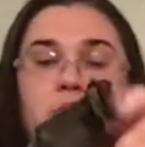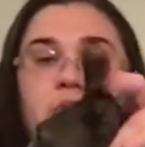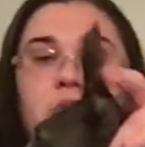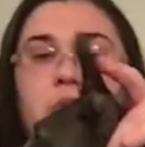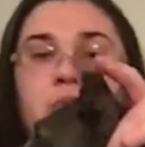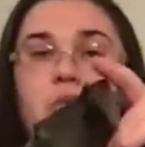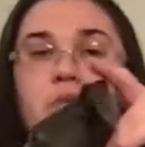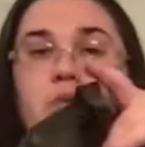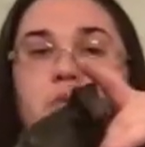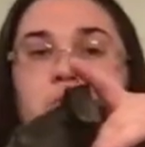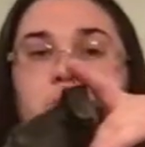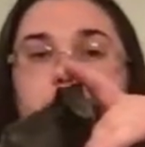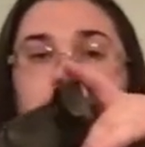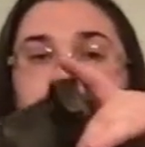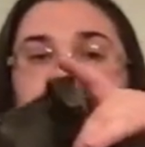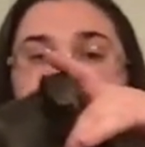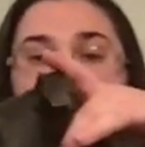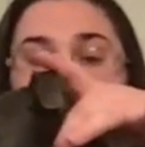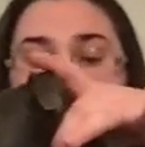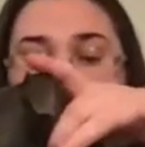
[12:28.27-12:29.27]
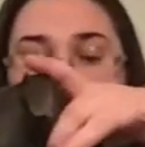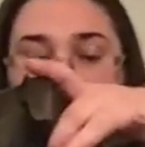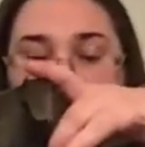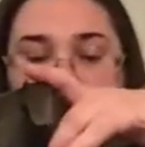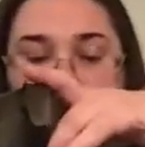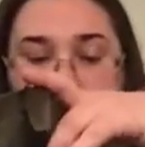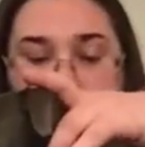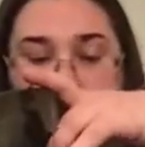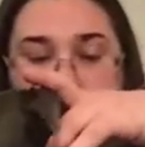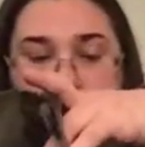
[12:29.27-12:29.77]
Ooh.
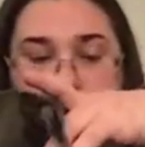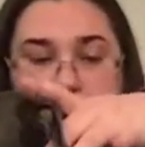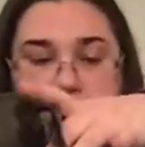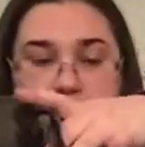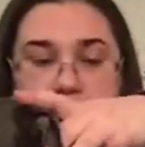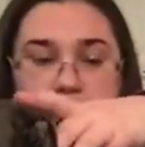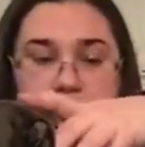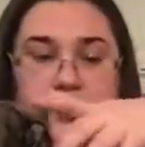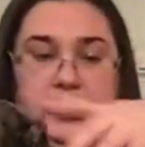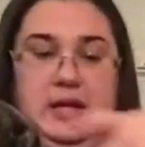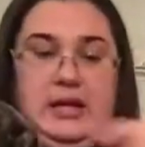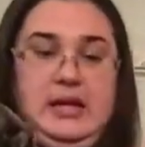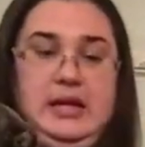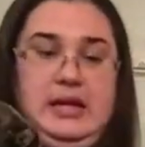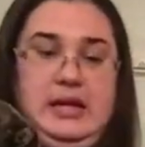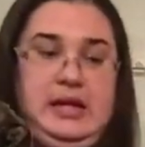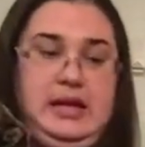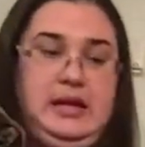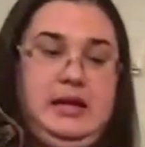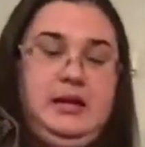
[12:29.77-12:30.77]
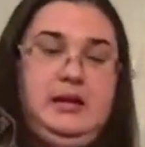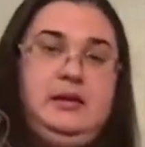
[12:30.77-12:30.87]
Oh, pretty.